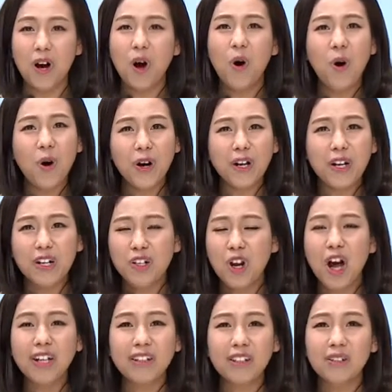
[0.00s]
Or
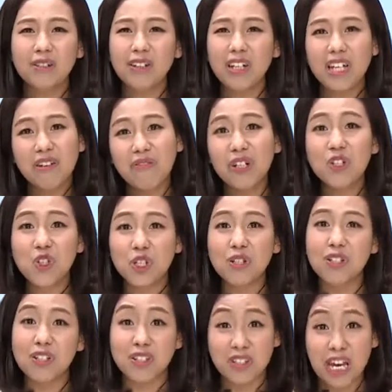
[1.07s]
not even
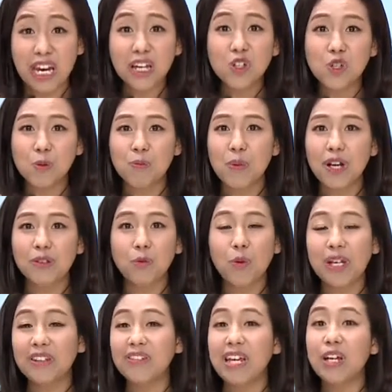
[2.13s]
just stage, but
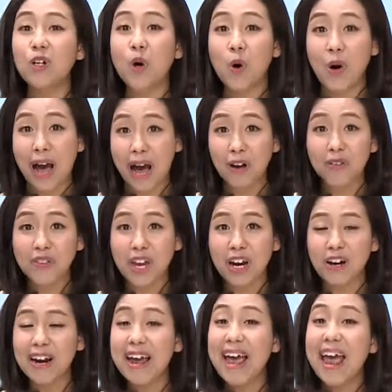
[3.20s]
when they go out
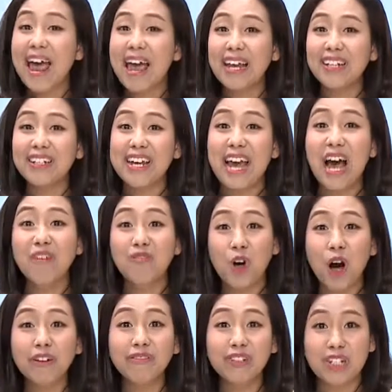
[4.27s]
there and they have
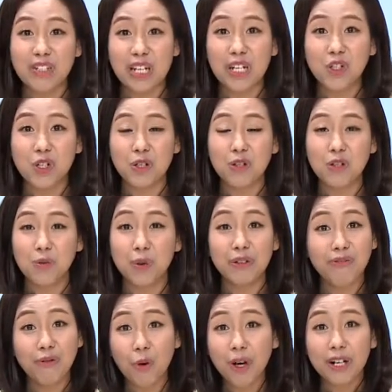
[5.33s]
conversations with
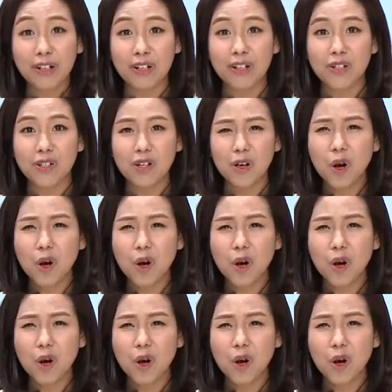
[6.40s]
foreigners